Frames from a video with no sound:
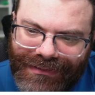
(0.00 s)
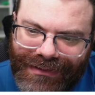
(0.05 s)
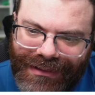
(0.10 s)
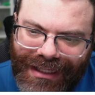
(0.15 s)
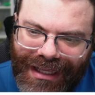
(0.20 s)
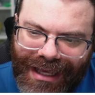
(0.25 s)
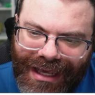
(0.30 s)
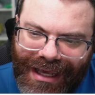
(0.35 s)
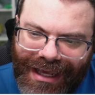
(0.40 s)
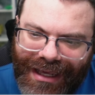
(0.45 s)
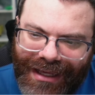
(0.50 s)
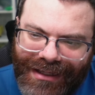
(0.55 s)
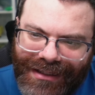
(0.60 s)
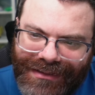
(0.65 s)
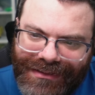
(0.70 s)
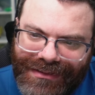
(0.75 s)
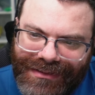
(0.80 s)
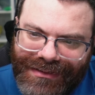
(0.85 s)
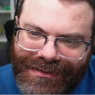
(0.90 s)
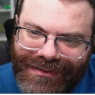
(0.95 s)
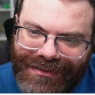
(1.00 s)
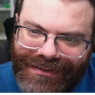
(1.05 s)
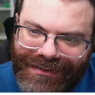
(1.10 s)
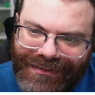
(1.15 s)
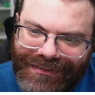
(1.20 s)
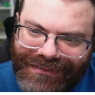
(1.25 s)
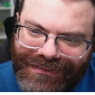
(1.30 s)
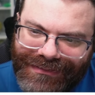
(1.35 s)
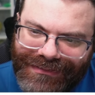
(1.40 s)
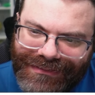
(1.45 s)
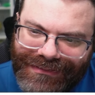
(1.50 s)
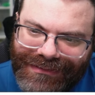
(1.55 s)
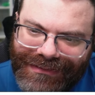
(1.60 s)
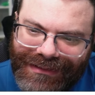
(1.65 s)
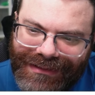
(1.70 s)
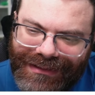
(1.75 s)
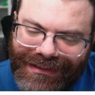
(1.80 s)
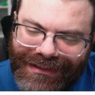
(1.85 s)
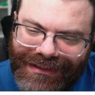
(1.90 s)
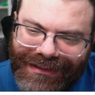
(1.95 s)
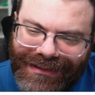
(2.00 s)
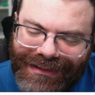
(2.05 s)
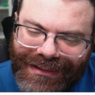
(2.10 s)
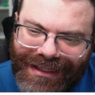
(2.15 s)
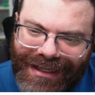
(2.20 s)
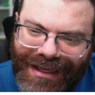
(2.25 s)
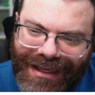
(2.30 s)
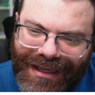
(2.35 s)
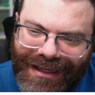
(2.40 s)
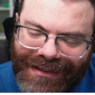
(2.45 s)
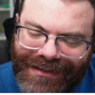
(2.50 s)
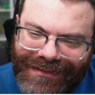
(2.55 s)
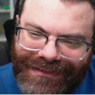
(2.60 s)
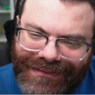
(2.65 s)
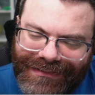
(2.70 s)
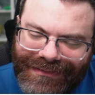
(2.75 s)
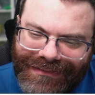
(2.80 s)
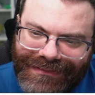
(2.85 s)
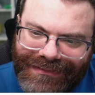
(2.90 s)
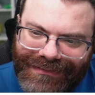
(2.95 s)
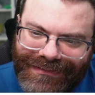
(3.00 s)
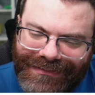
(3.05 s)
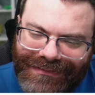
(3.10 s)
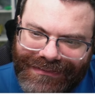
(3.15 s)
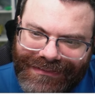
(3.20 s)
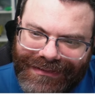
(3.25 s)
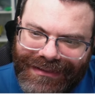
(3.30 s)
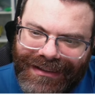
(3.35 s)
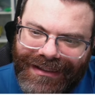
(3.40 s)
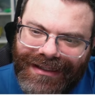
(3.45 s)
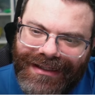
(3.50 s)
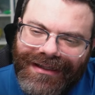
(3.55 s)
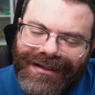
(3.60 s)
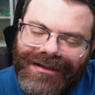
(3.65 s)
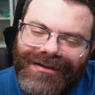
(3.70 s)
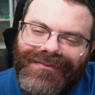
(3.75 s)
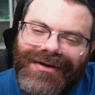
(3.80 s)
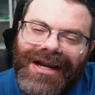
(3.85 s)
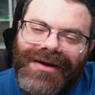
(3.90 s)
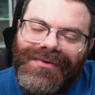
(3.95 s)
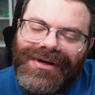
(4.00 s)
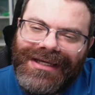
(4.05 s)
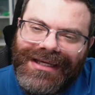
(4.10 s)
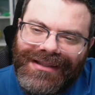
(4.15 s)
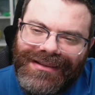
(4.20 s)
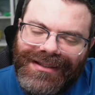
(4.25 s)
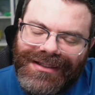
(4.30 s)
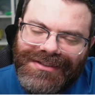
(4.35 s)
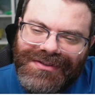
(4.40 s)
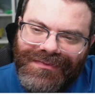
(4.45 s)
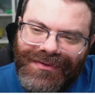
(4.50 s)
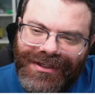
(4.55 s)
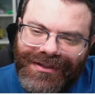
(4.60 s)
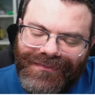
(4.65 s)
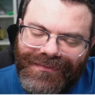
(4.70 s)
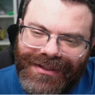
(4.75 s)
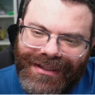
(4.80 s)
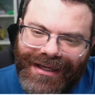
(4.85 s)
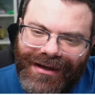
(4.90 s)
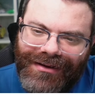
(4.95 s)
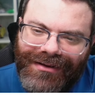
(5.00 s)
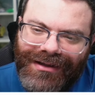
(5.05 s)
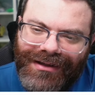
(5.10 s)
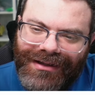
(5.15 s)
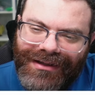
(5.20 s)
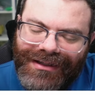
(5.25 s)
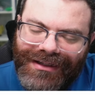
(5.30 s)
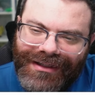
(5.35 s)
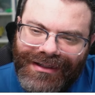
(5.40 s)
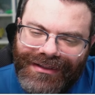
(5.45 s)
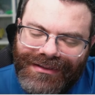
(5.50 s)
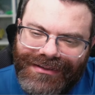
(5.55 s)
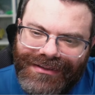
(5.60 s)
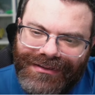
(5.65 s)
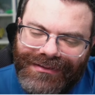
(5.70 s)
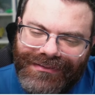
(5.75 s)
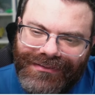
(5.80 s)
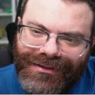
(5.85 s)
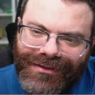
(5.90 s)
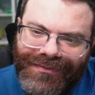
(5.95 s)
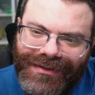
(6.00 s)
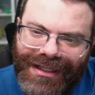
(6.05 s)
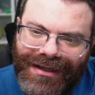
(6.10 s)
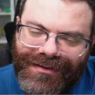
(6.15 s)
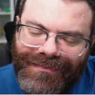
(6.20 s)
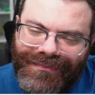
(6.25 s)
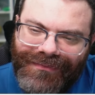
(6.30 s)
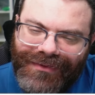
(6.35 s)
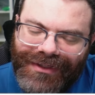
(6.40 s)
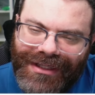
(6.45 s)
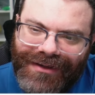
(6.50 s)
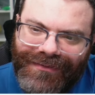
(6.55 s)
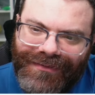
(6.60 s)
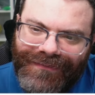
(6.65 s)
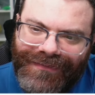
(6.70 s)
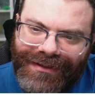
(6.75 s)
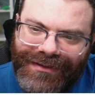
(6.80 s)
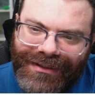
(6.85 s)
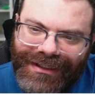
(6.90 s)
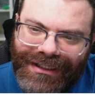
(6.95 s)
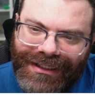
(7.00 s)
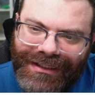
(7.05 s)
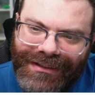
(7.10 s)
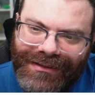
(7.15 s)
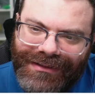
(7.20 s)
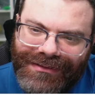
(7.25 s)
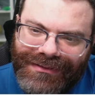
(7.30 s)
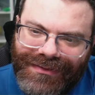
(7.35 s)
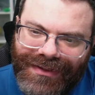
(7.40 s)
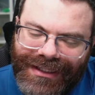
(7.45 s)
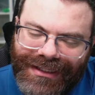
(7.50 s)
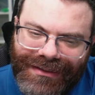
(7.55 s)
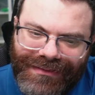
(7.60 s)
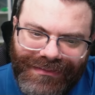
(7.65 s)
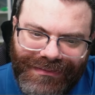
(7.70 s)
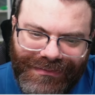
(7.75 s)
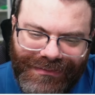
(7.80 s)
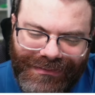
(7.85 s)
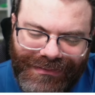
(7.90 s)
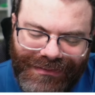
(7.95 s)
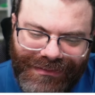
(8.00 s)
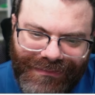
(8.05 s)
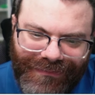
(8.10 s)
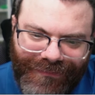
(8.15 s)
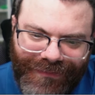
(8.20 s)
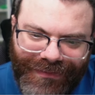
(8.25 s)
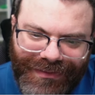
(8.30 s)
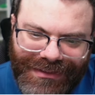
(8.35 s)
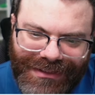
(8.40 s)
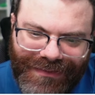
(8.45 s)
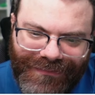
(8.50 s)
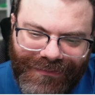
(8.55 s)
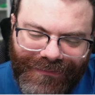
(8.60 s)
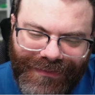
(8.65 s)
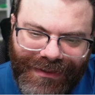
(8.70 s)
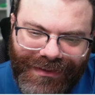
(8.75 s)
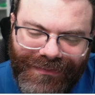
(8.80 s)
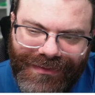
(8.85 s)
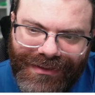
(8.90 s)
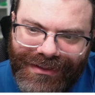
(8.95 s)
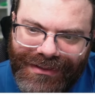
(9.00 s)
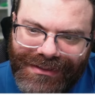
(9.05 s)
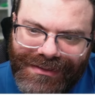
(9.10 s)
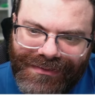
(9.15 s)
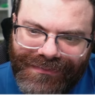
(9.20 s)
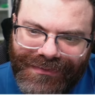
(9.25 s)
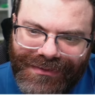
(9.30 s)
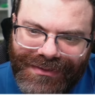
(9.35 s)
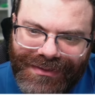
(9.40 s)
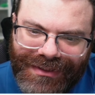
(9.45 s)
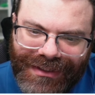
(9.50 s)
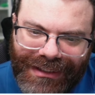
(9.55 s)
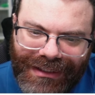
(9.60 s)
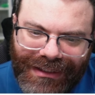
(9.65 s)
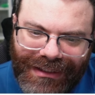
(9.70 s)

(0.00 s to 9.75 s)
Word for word: hacked hack. I want to get this one without a hint or without without revealing it, so I can focus on revealing one of the other ones.